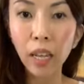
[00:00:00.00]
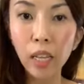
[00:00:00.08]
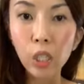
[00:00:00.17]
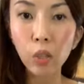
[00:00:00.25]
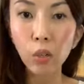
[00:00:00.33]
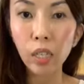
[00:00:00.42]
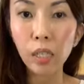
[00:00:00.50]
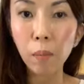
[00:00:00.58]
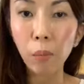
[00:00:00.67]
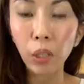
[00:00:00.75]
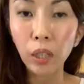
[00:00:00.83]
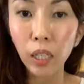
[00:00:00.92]
Okay, so it's
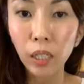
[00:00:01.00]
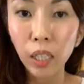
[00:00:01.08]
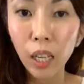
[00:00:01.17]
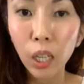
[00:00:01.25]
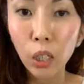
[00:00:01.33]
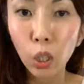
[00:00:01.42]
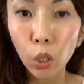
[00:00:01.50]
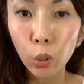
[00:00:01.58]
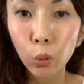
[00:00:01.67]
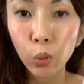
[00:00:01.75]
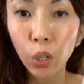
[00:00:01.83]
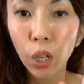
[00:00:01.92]
important
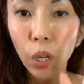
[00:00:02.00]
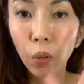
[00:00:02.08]
not to.